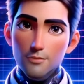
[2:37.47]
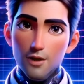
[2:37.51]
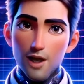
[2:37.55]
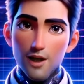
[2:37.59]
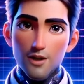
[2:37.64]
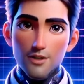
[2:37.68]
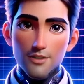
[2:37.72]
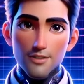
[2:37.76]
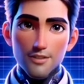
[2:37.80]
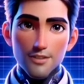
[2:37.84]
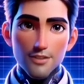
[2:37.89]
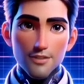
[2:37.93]

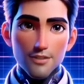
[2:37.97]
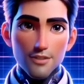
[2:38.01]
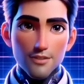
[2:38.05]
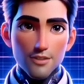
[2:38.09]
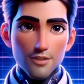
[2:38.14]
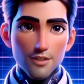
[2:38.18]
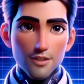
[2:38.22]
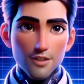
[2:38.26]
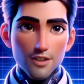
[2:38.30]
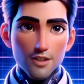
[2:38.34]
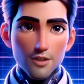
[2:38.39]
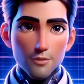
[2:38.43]
For
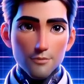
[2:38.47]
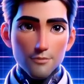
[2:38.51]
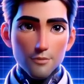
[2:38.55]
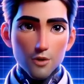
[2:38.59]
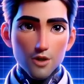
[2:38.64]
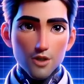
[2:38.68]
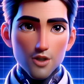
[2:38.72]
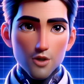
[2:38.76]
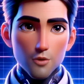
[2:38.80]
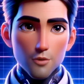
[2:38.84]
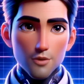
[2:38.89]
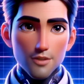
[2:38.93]
example,
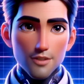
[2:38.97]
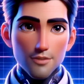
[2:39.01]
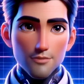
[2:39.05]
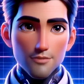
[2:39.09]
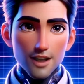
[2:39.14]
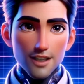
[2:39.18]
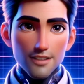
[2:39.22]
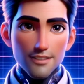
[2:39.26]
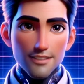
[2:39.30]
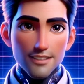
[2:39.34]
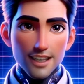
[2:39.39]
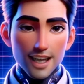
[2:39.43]
if you need
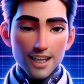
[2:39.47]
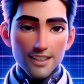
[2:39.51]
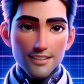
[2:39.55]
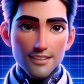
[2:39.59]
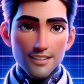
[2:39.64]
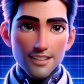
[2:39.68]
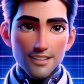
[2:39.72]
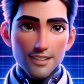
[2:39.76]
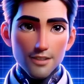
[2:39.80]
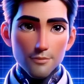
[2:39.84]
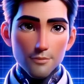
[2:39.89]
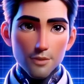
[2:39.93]
to research
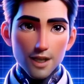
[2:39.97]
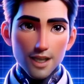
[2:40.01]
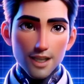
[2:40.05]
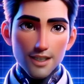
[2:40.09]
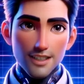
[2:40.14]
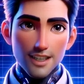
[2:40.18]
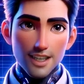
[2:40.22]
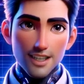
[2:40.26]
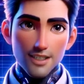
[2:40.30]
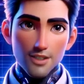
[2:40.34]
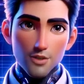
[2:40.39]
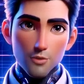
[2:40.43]

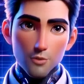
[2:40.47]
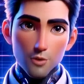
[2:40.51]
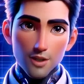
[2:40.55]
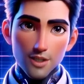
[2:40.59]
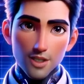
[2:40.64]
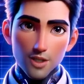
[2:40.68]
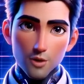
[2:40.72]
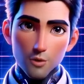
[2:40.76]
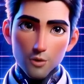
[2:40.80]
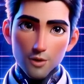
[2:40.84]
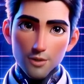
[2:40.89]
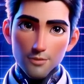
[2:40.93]
enneagrams, you
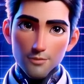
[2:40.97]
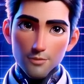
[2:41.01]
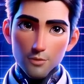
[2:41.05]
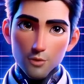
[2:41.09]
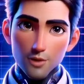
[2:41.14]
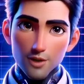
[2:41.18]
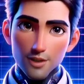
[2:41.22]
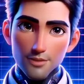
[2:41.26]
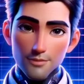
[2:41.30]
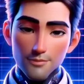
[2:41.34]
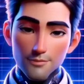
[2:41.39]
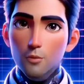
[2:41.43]
can ask,
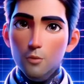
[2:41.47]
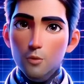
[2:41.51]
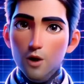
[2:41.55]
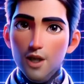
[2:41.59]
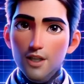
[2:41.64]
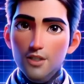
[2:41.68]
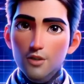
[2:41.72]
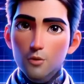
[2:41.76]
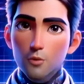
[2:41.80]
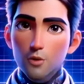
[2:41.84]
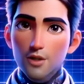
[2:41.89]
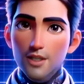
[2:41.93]

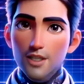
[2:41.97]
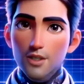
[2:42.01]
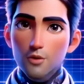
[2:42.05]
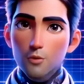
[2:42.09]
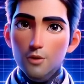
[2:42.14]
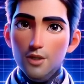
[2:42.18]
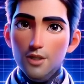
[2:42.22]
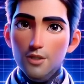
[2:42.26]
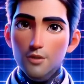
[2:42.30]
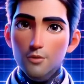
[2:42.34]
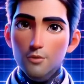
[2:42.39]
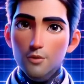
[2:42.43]
"What is an
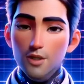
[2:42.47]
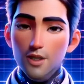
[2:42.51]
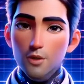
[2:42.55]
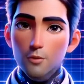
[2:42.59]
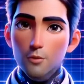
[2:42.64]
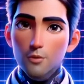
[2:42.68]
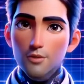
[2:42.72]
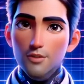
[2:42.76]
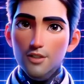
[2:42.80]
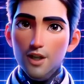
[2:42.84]
enneagram?"